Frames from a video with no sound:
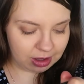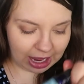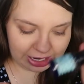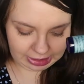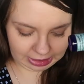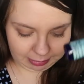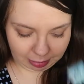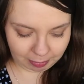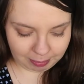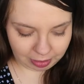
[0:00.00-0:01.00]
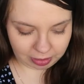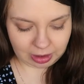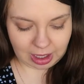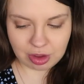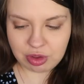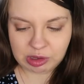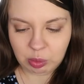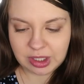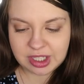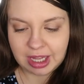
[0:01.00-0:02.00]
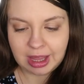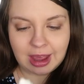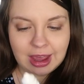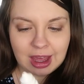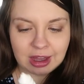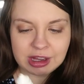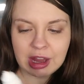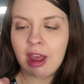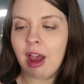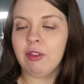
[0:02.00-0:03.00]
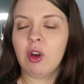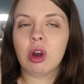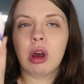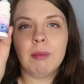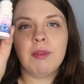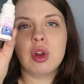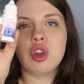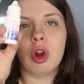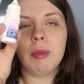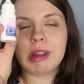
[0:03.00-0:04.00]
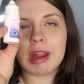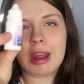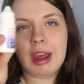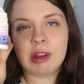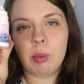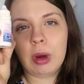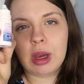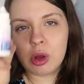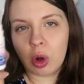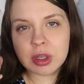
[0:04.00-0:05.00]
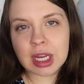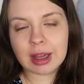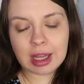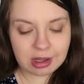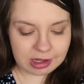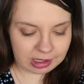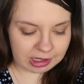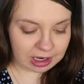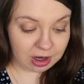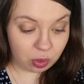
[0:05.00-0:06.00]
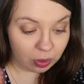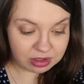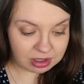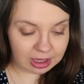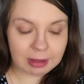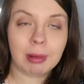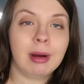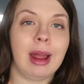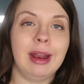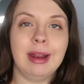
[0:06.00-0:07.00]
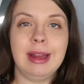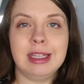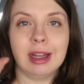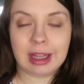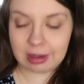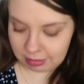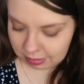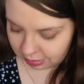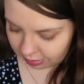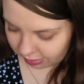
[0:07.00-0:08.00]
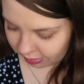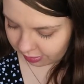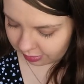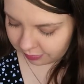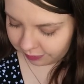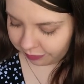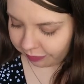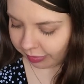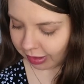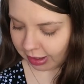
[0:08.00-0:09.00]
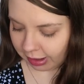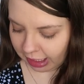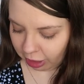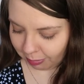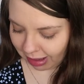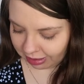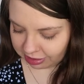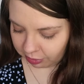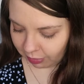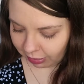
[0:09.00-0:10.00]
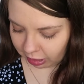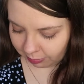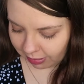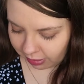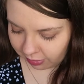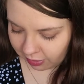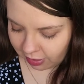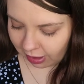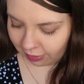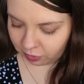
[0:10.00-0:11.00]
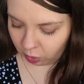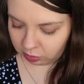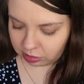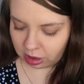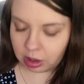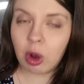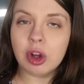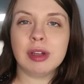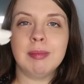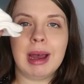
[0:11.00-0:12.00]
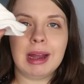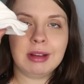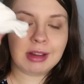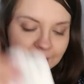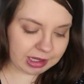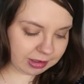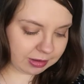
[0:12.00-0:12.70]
in labour, but I just wanted to take it in case. I've got comfort drops in case I'm wearing contact lenses and I go into labour and I need to like kind of help my eyes out a little bit. I've got cotton pads.